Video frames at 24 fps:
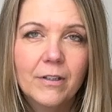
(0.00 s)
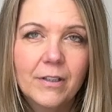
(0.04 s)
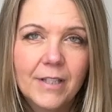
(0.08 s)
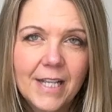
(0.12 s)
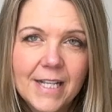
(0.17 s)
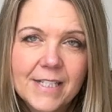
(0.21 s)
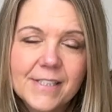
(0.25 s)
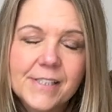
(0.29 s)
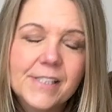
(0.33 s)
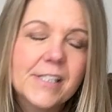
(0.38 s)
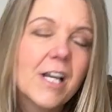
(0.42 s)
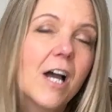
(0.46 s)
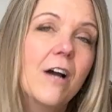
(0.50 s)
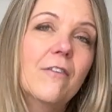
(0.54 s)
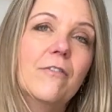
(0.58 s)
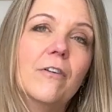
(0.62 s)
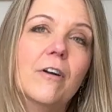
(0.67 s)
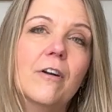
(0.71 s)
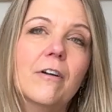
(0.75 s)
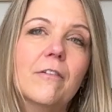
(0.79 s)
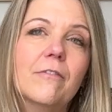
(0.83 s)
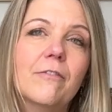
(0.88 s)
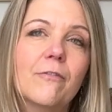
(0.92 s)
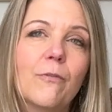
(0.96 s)
lens
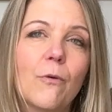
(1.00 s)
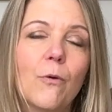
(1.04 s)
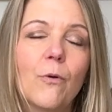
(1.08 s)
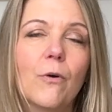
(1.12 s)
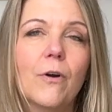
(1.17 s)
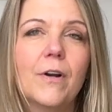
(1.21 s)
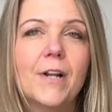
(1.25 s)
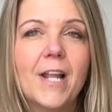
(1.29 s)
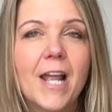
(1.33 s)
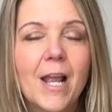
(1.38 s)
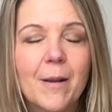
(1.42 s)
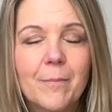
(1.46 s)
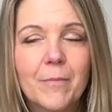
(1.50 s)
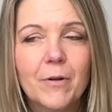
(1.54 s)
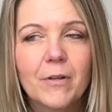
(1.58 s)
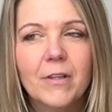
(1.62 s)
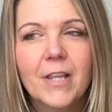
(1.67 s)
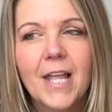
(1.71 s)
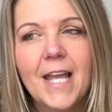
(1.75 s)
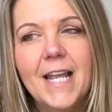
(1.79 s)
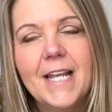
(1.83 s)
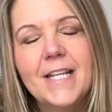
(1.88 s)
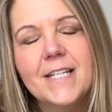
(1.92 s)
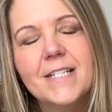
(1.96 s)
cover for an amber
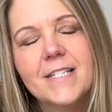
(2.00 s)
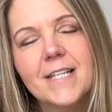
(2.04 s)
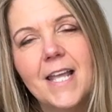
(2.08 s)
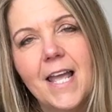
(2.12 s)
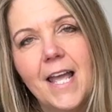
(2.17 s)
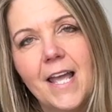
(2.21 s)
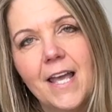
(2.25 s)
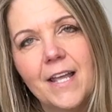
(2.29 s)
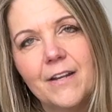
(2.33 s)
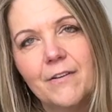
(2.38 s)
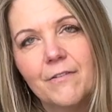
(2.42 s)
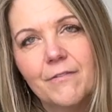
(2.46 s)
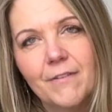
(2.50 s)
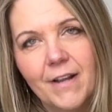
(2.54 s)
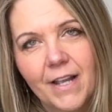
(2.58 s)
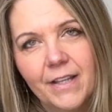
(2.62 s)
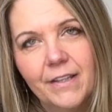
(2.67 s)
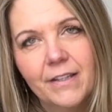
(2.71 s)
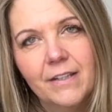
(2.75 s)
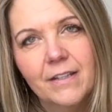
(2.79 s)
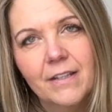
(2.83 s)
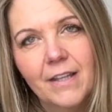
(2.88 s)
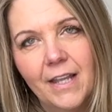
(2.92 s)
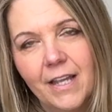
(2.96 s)
light and a
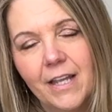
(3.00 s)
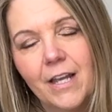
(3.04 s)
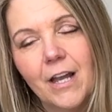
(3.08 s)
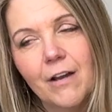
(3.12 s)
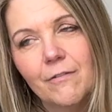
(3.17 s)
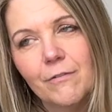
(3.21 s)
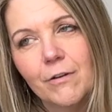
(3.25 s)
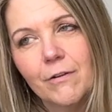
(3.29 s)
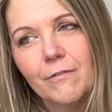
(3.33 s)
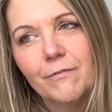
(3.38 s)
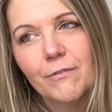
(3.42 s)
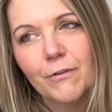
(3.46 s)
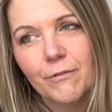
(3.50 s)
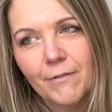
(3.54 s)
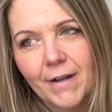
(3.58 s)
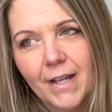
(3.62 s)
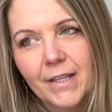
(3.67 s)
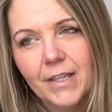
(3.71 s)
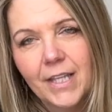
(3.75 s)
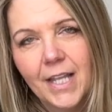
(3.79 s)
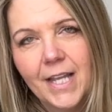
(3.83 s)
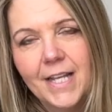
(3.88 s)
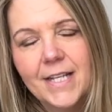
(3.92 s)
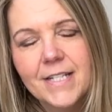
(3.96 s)
red light cover for
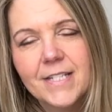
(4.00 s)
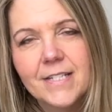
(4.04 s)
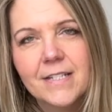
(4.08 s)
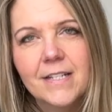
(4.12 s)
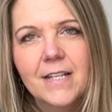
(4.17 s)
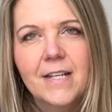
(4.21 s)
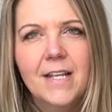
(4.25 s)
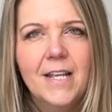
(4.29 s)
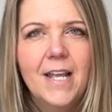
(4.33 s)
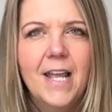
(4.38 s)
red light.